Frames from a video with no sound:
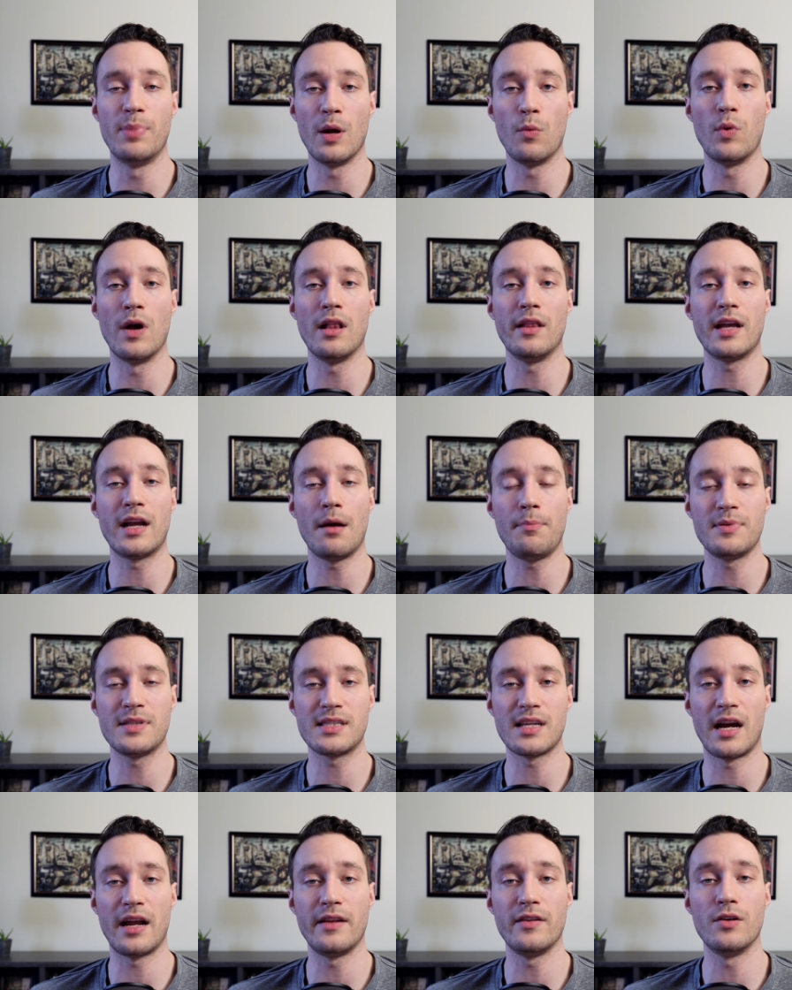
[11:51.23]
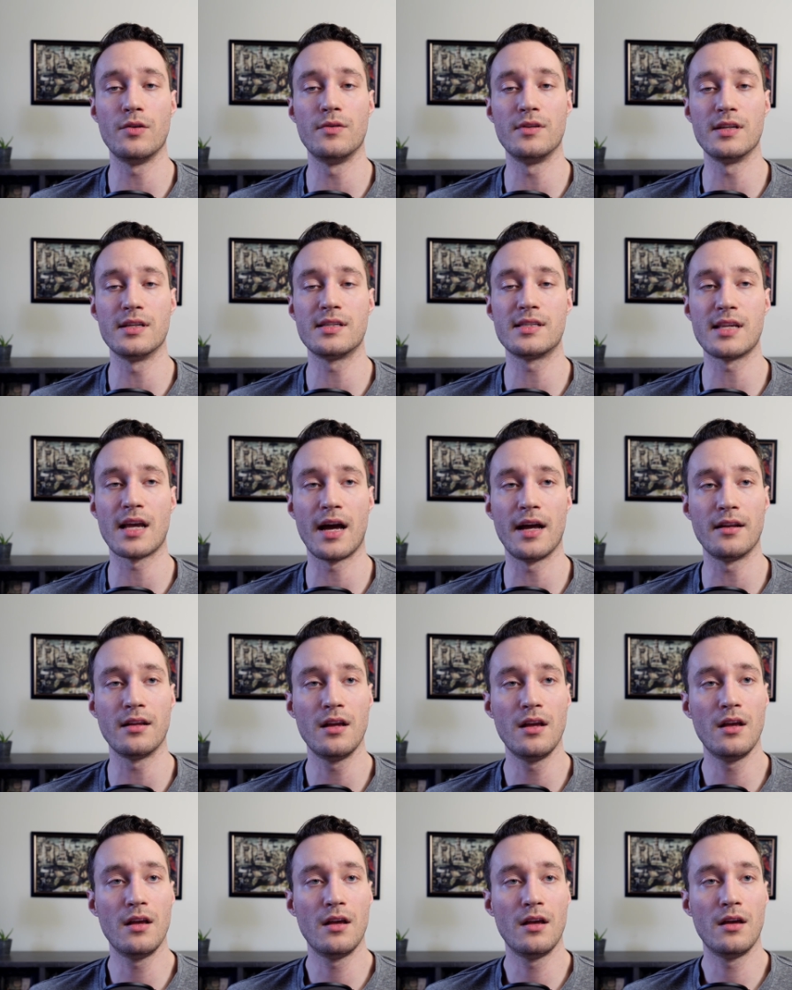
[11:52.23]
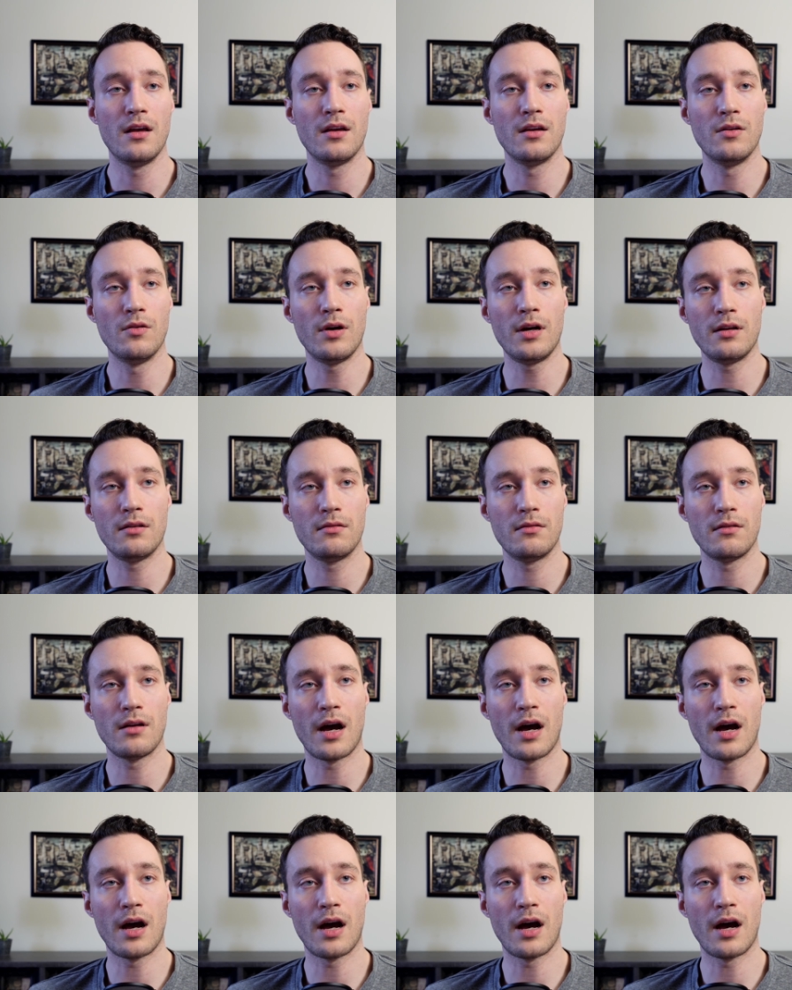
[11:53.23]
welling up inside of you, and you decide, you know what?